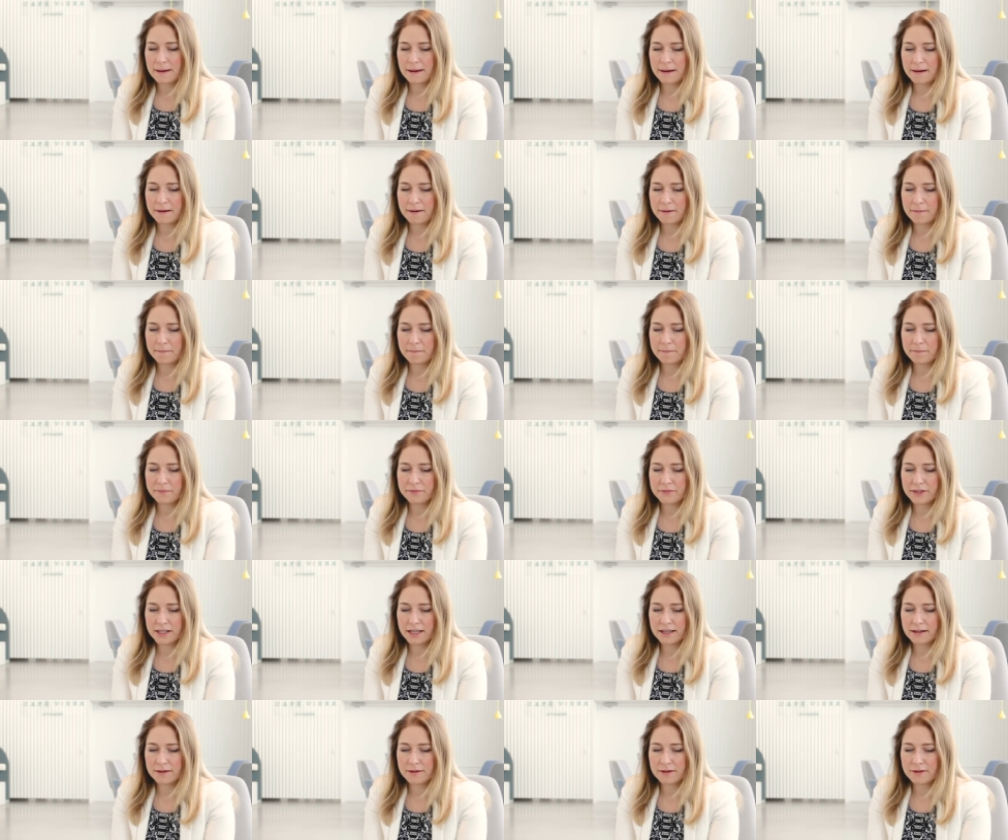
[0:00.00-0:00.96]
Um,
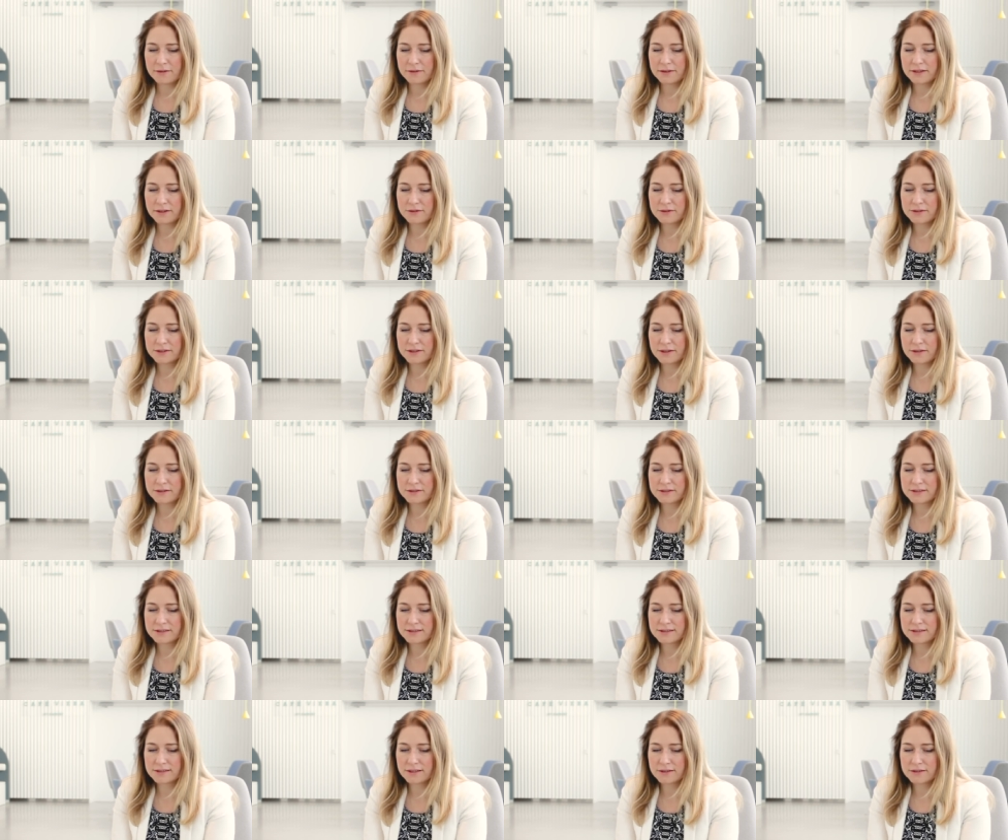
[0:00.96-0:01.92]
you know, th
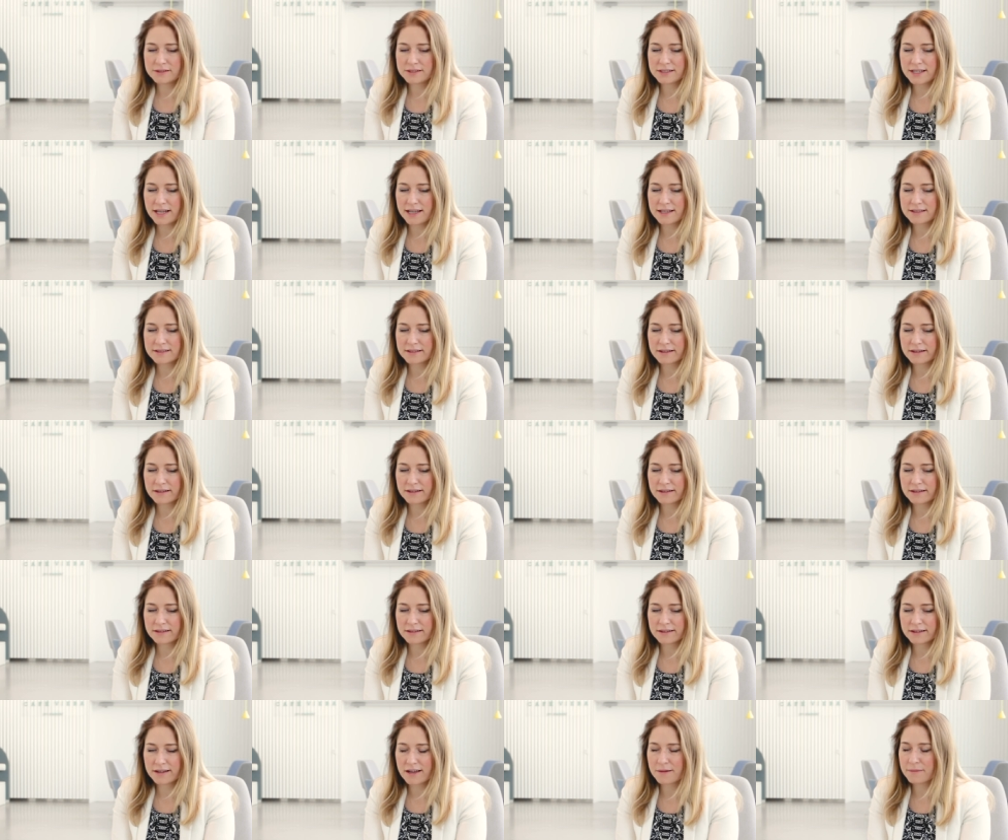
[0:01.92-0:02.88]
those, those days
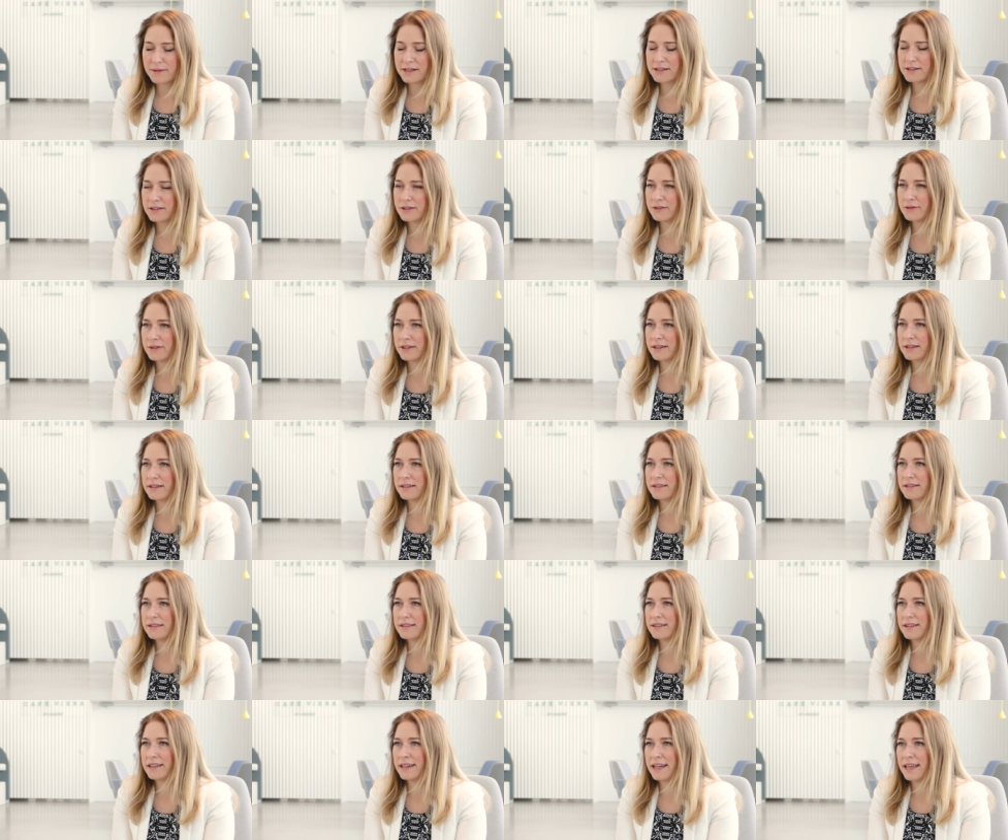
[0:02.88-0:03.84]
are coming to
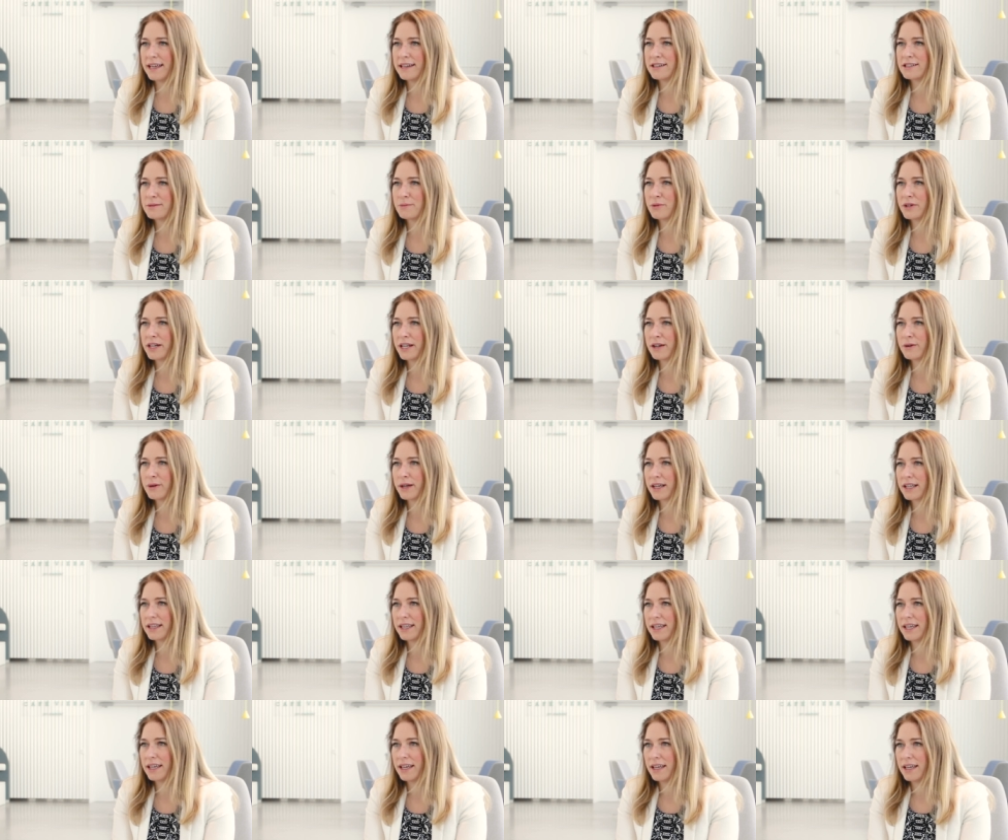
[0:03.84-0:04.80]
a, an end pretty
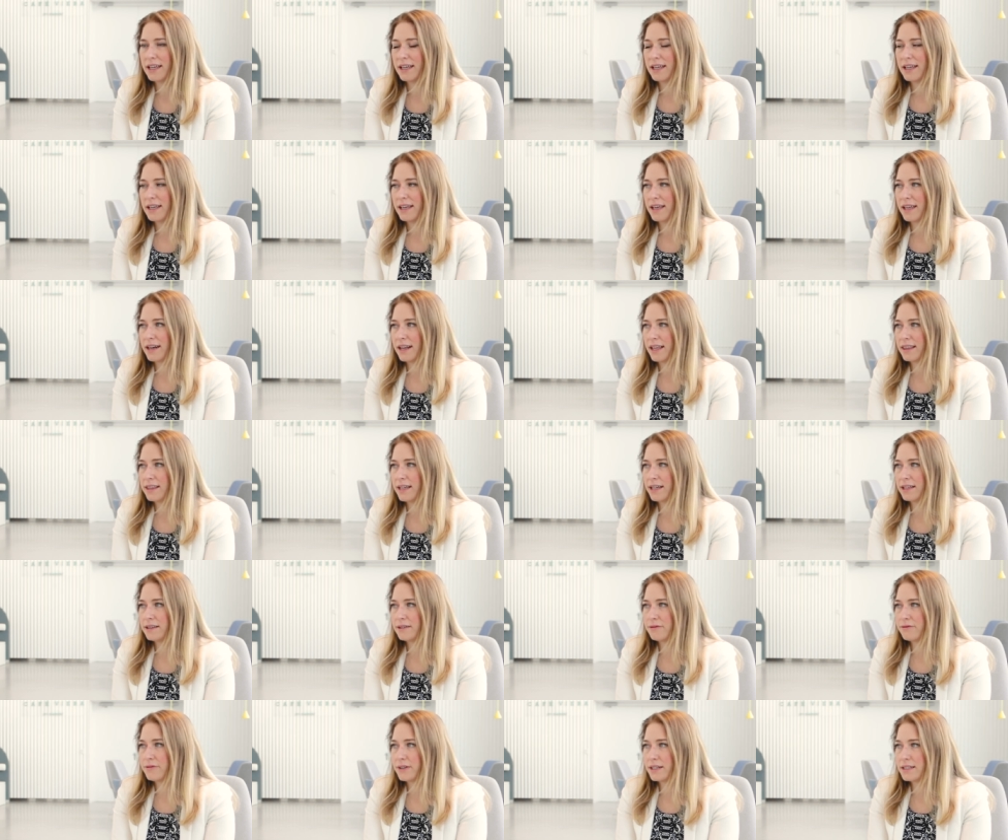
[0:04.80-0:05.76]
quickly. And I
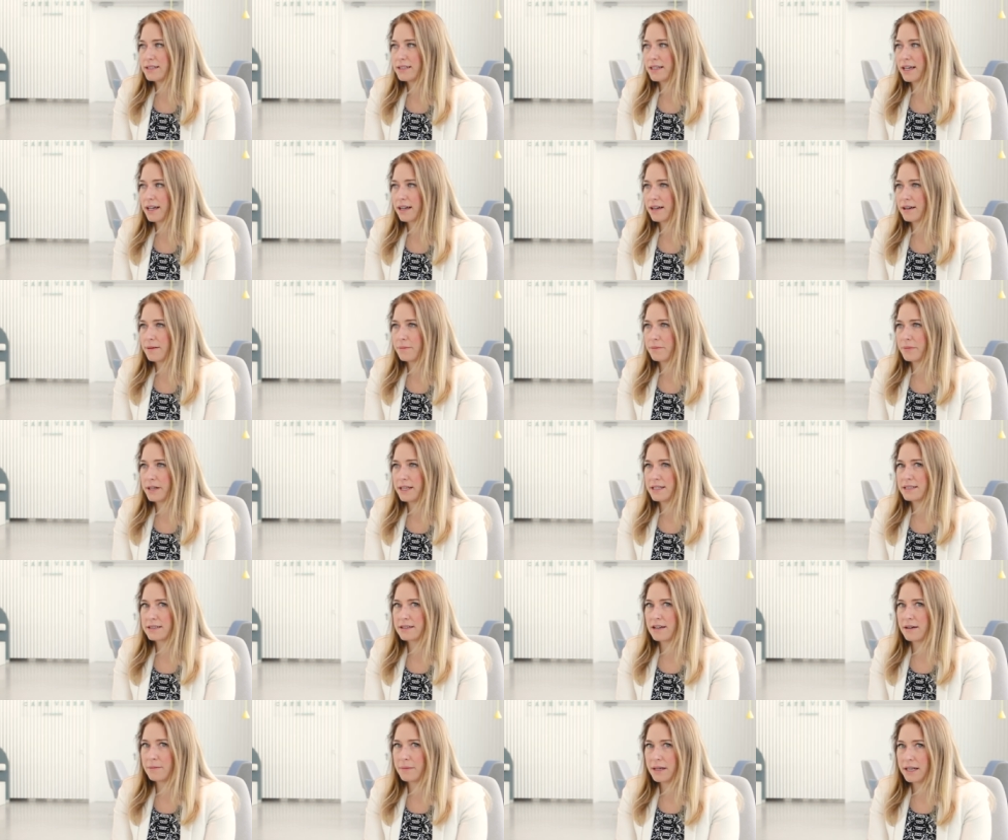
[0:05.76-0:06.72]
think the fintech
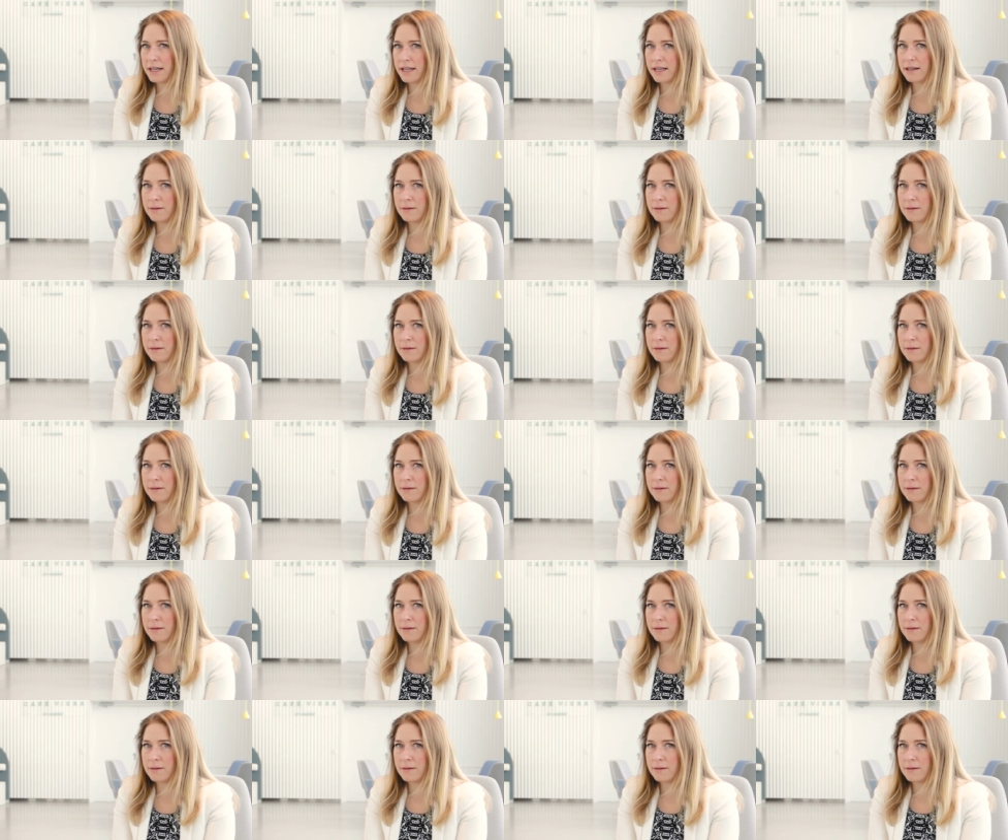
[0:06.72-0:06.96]
companies coming